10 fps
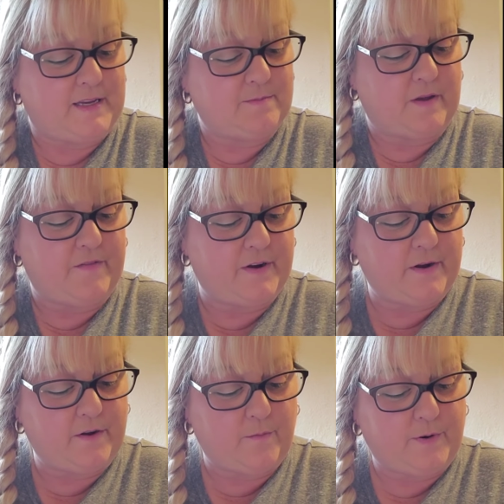as my
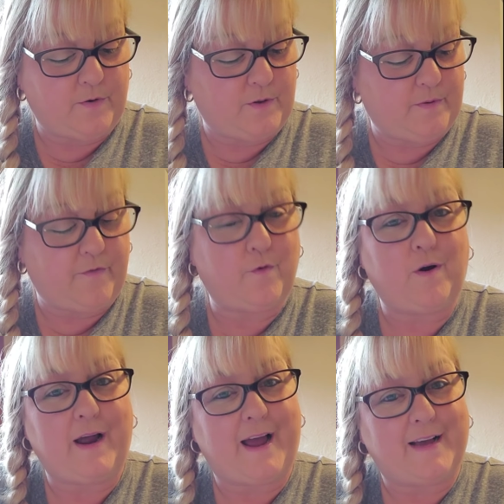very own pony
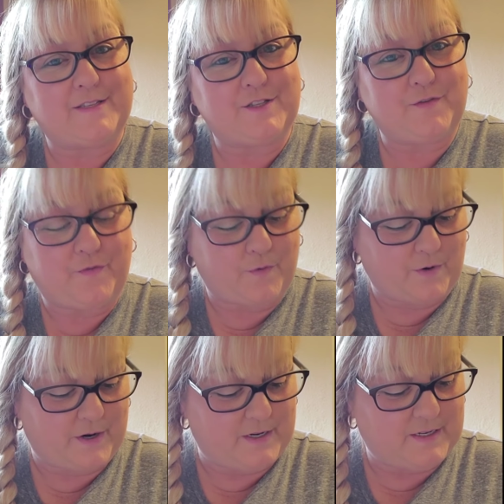before I asked you
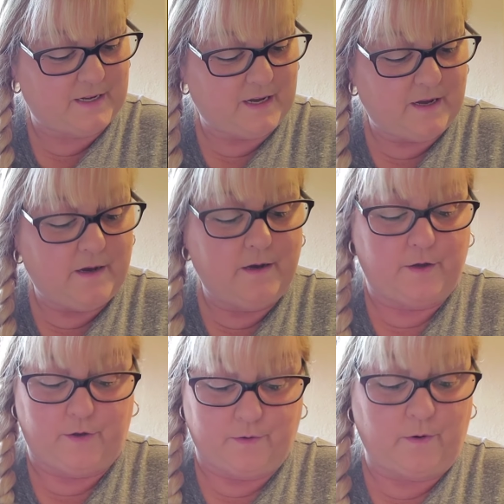for it.
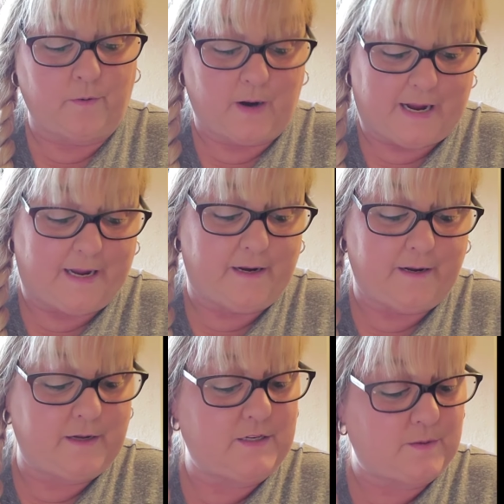You are right,
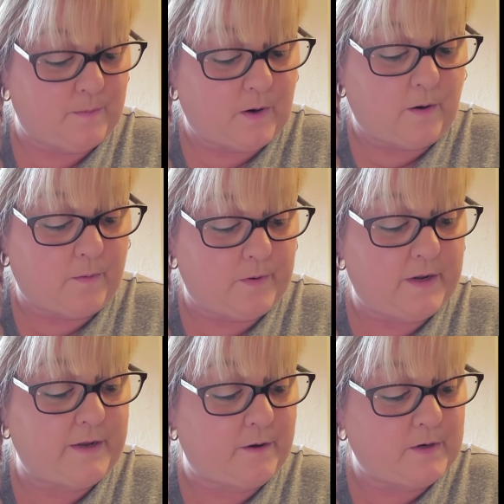and tomorrow when
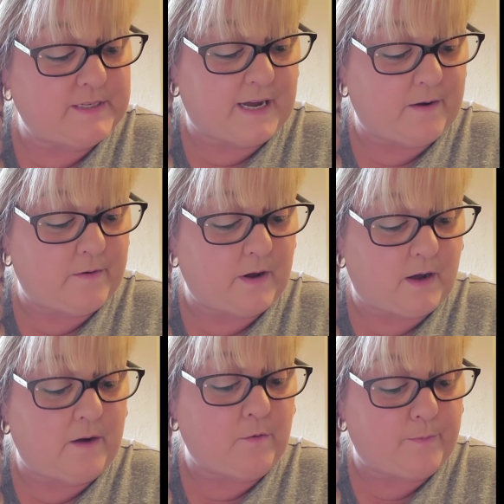I go to town,
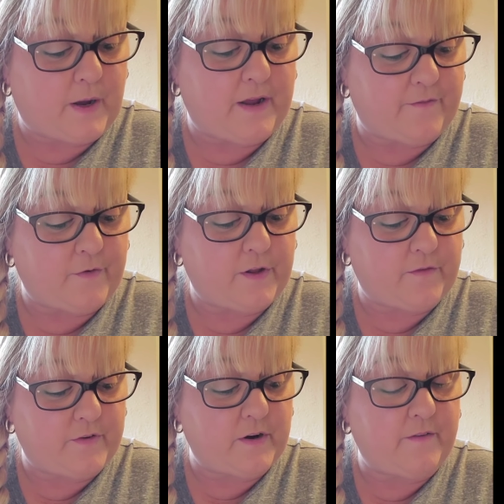I will buy it for you the
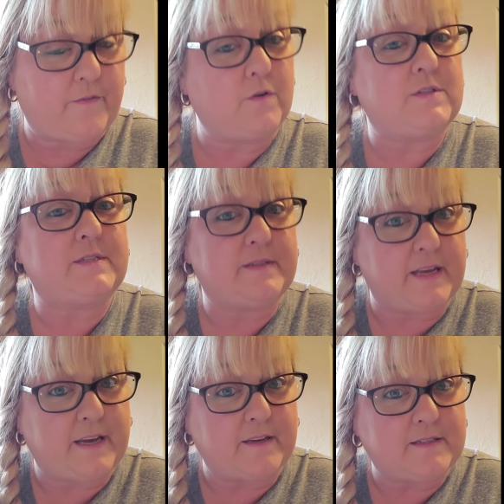very first
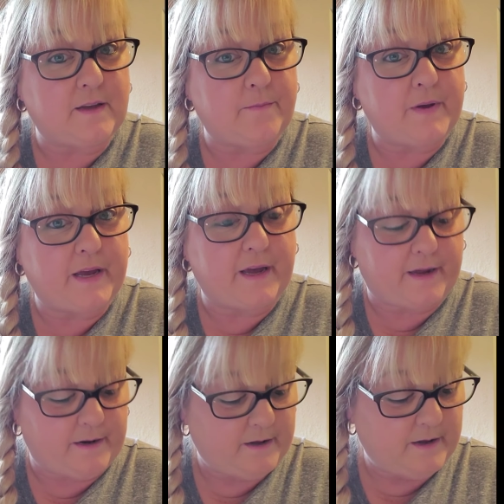thing, said Big
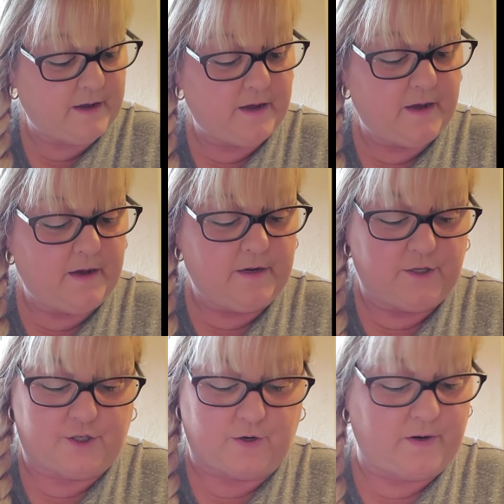Ed.
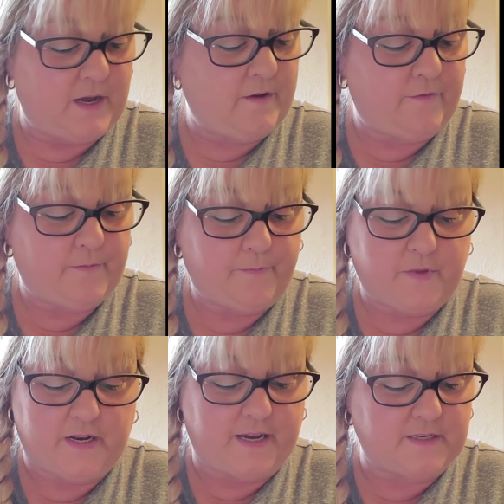Sure enough,
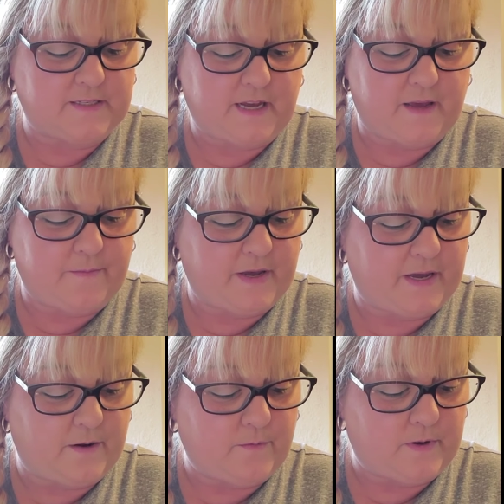the next day Big
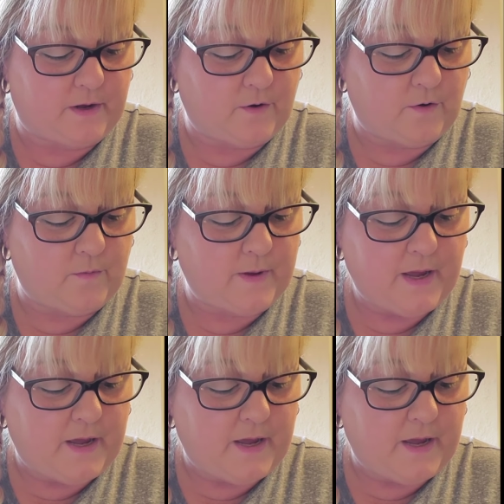Ed went home.